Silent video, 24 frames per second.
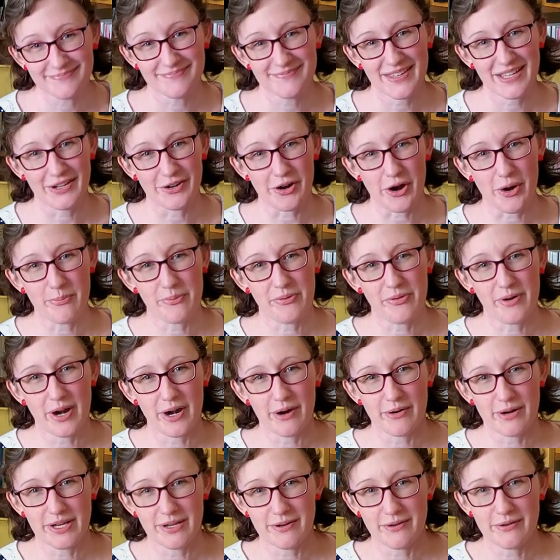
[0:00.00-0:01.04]
in our
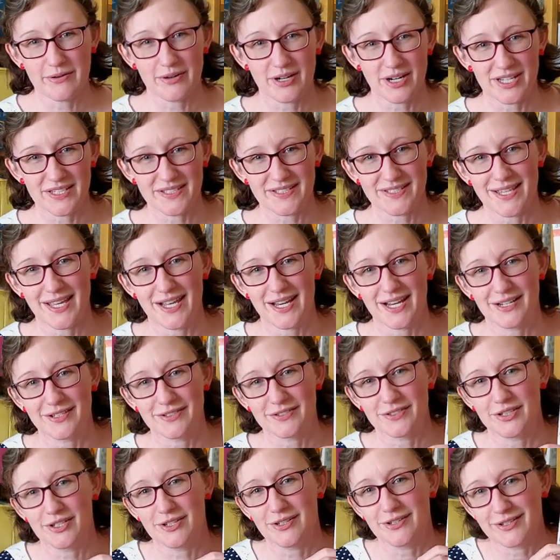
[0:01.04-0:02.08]
prairiecore aesthetic
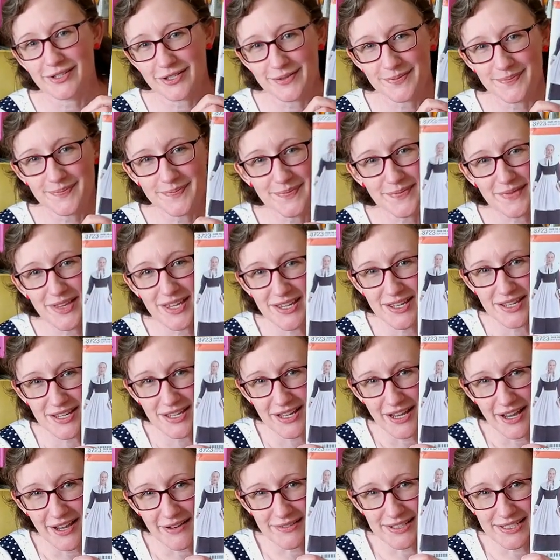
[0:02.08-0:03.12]
search,
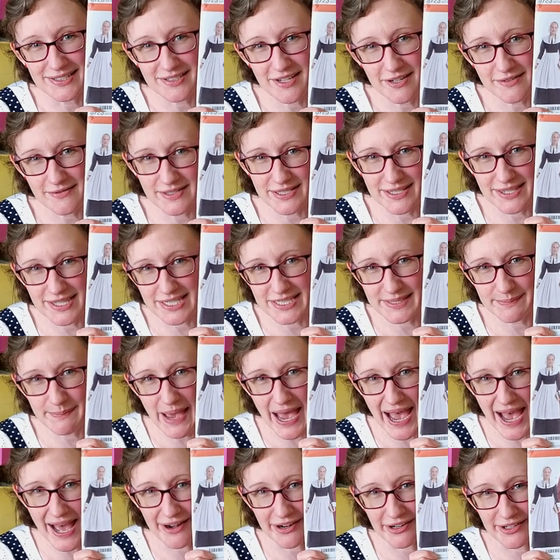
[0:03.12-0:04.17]
I've discovered this
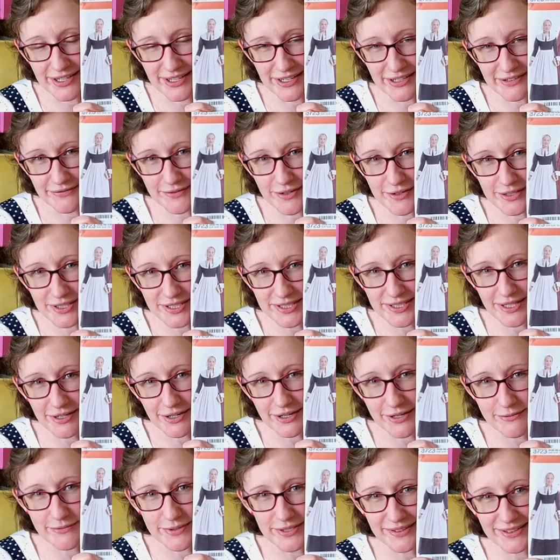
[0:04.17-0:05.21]
pattern, and of course
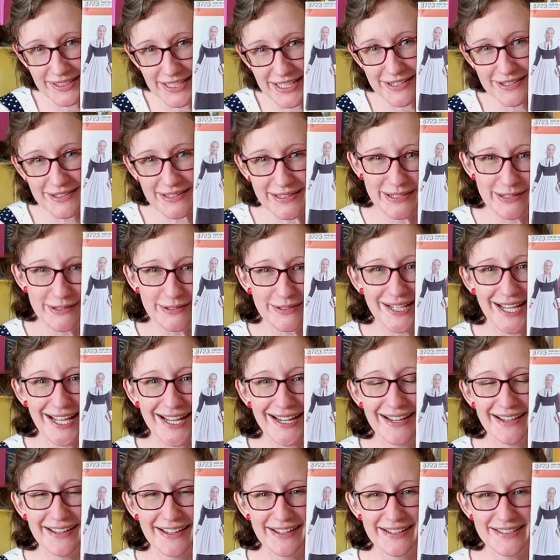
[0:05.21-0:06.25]
I will link to it
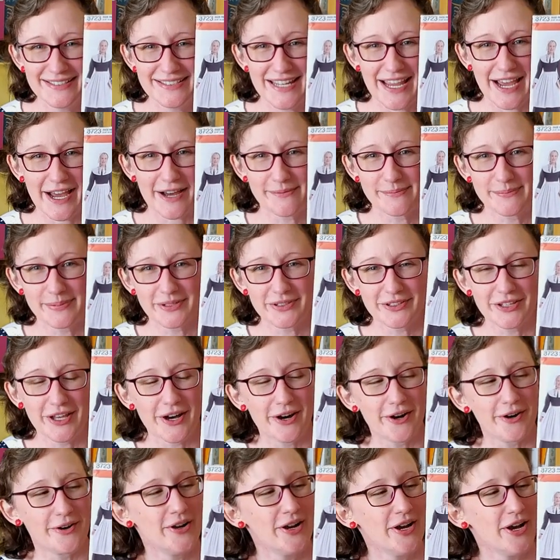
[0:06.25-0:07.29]
down
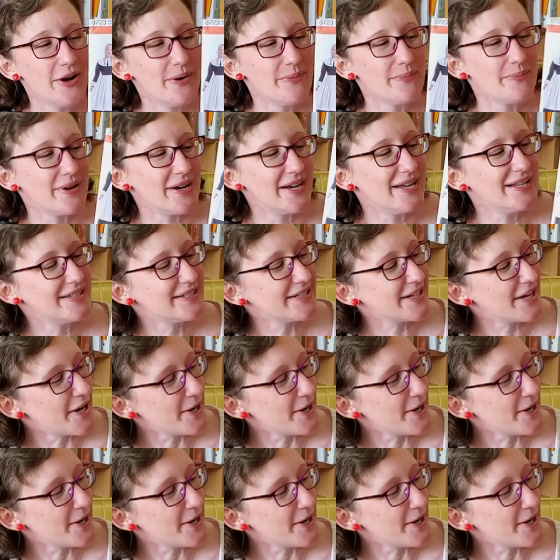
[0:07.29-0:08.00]
below, but